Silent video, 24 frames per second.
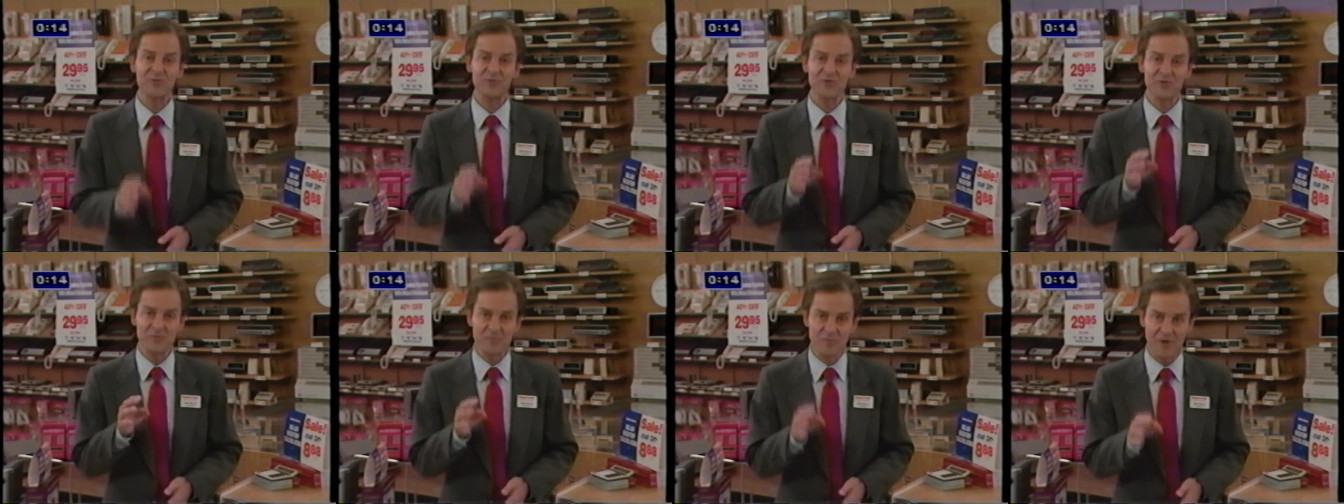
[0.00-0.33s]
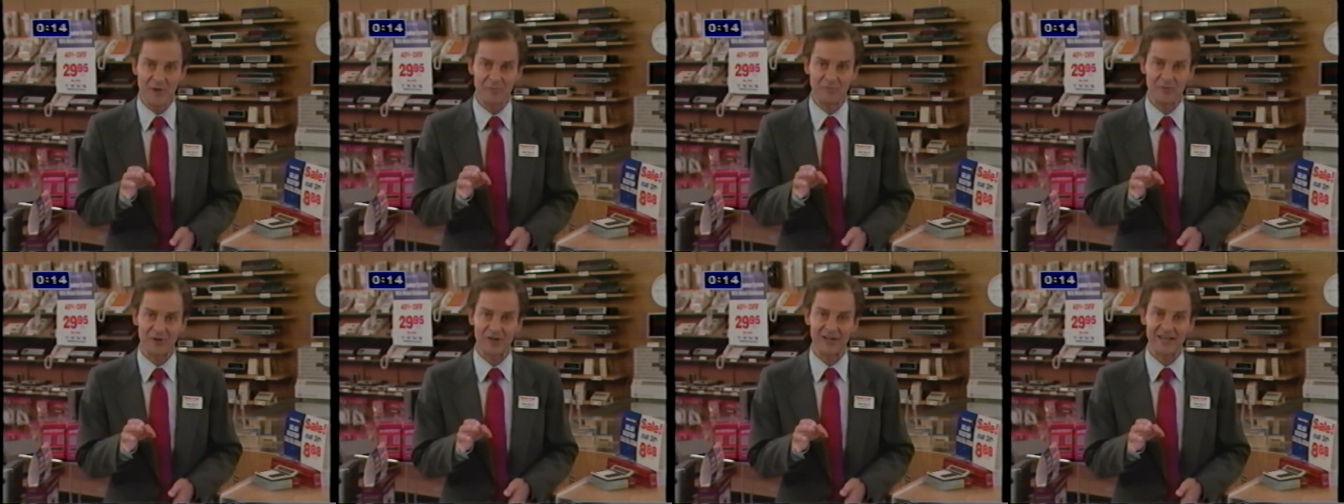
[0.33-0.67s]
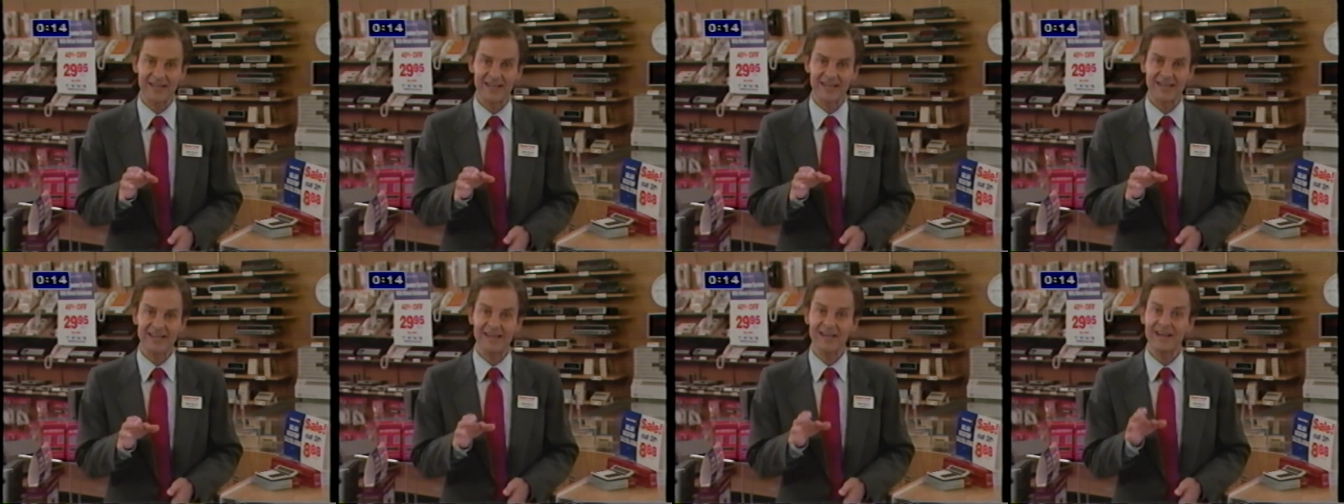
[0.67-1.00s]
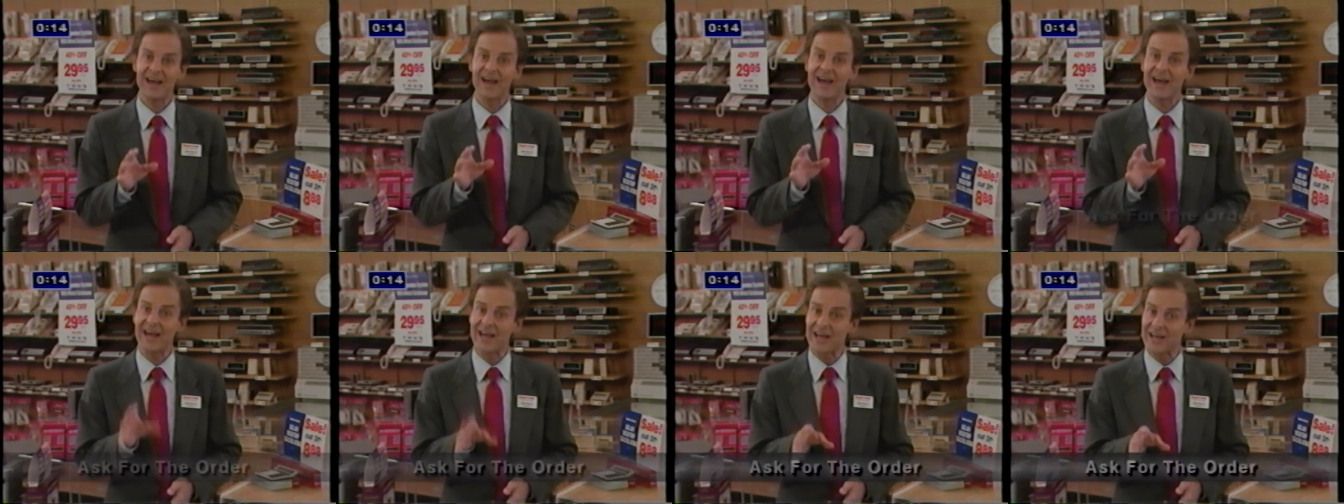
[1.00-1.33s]
Remember,
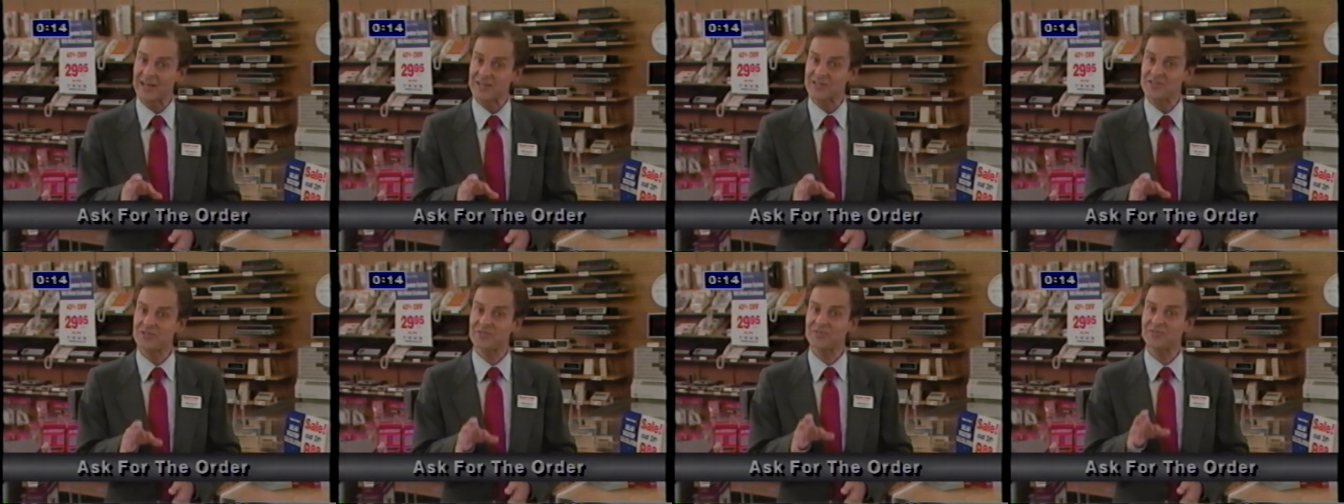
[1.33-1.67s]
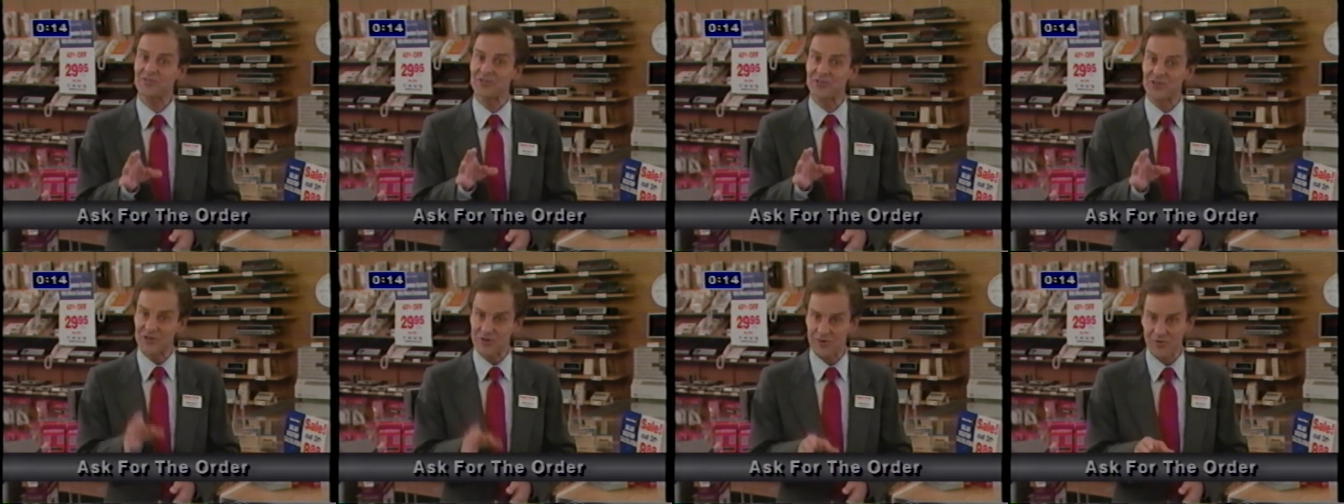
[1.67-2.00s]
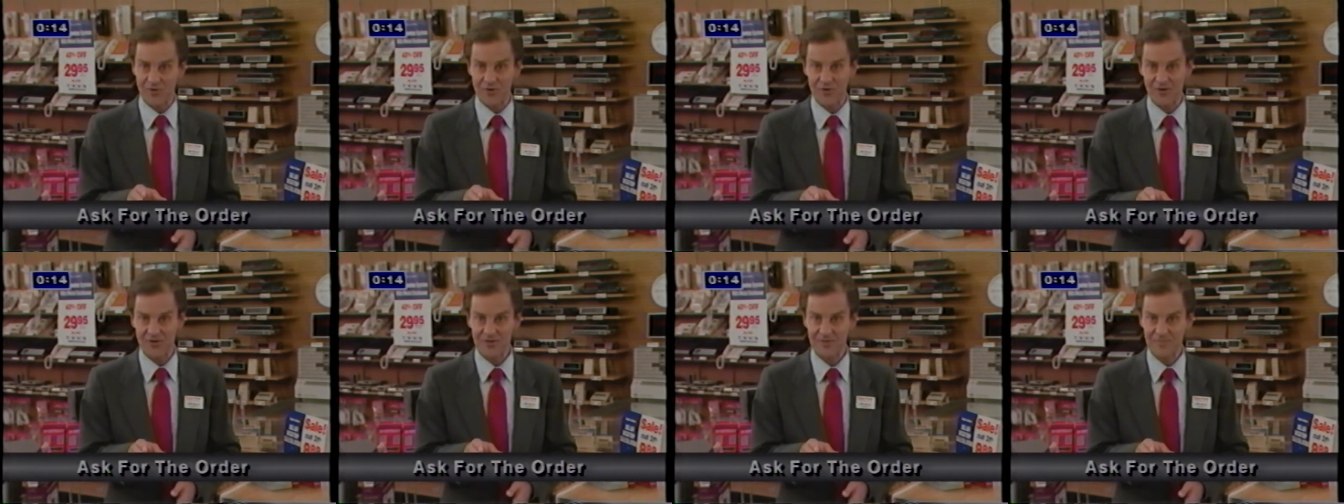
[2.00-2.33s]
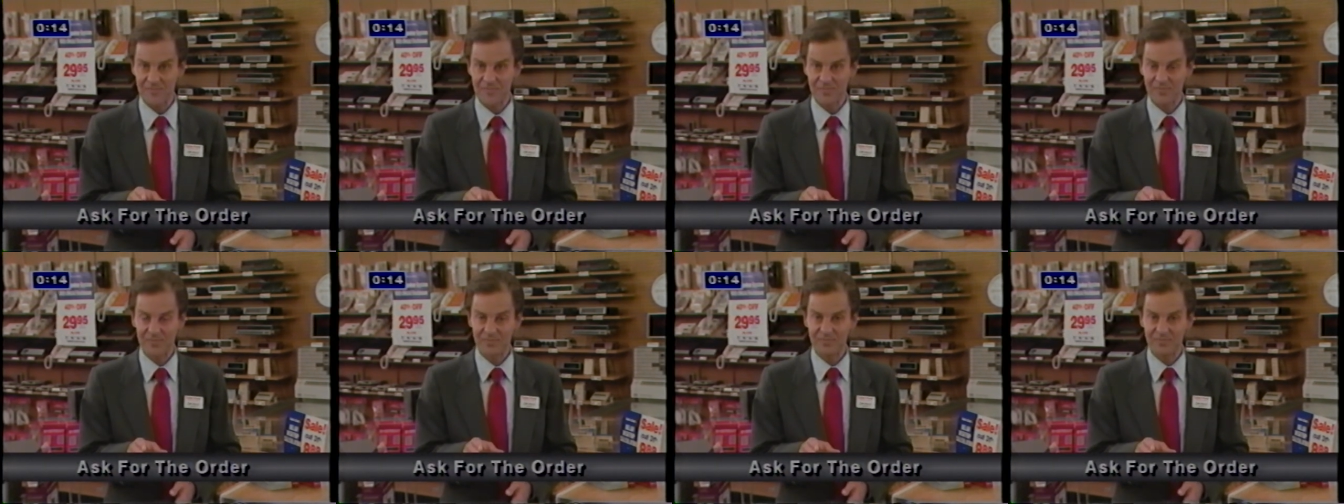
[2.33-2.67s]
ask for the order.